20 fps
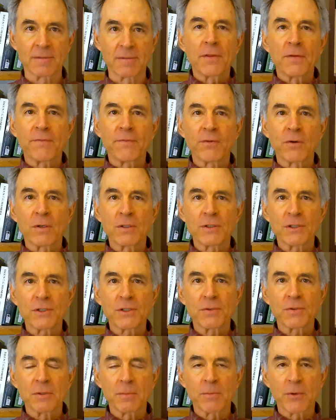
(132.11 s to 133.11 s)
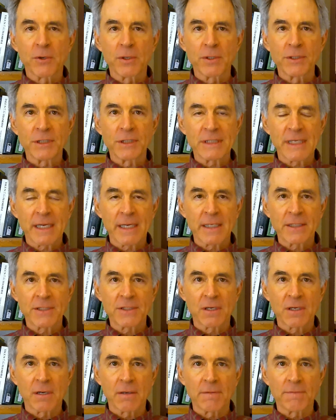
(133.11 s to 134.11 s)
The first to emerge is
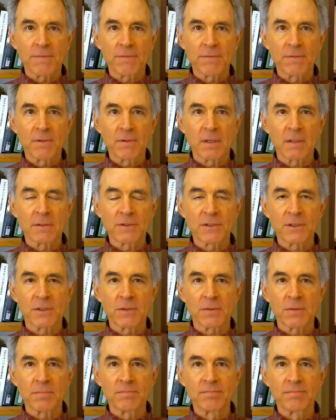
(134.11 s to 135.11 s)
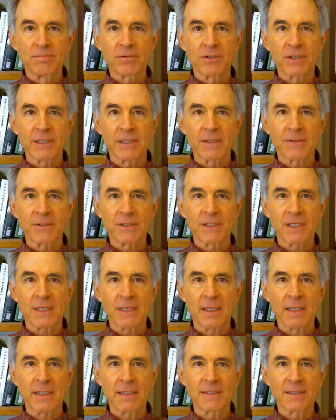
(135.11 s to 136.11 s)
Esau, also pronounced
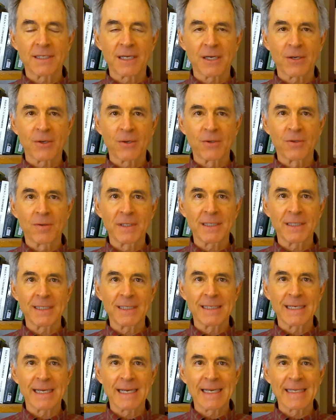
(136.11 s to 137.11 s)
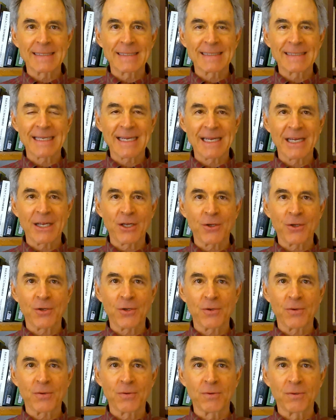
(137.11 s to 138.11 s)
Esau,
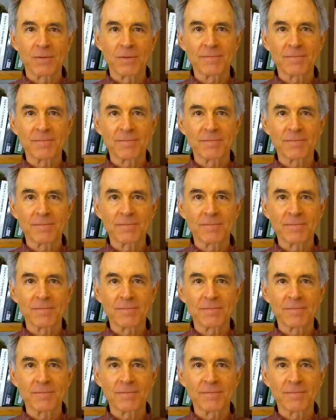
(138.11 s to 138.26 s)
E-S-A-U.